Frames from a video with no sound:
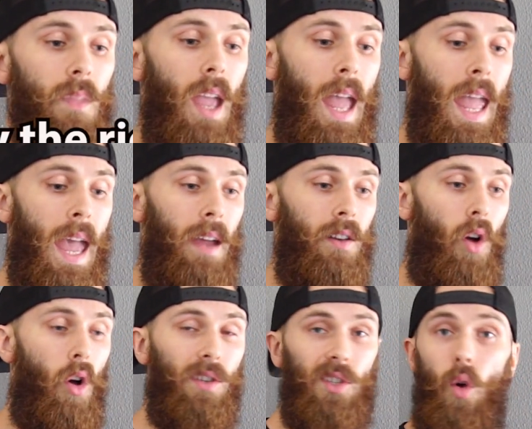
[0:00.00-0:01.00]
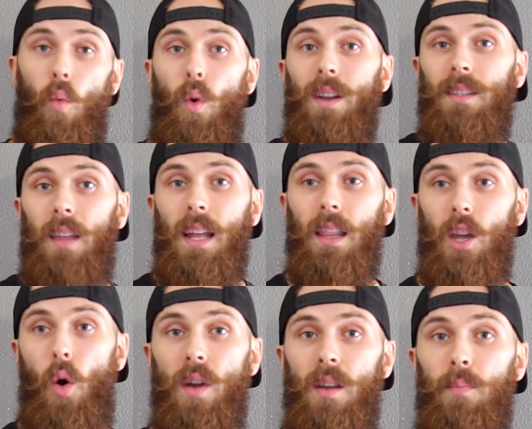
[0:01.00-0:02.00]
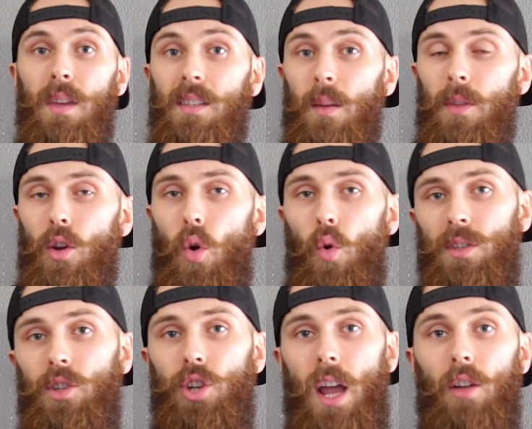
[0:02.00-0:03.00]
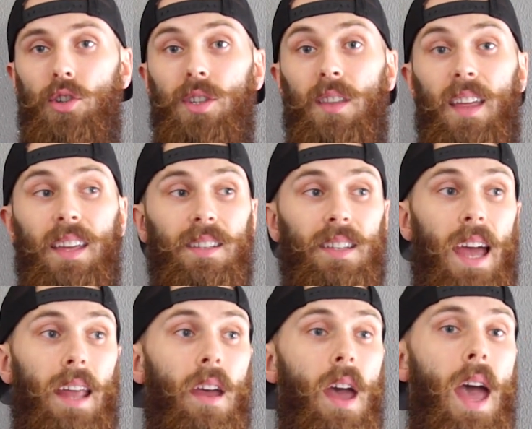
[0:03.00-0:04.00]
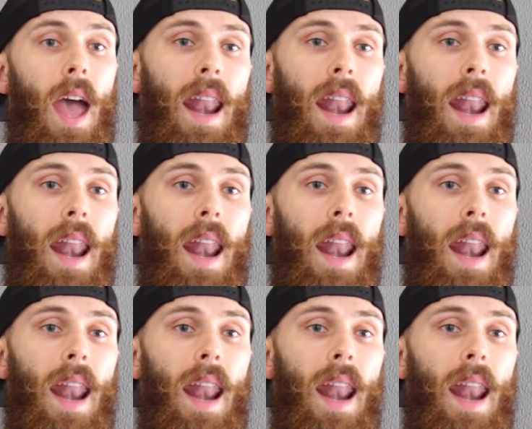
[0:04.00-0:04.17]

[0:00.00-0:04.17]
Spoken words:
and also what is likely going to be some of the goals and challenges that they set,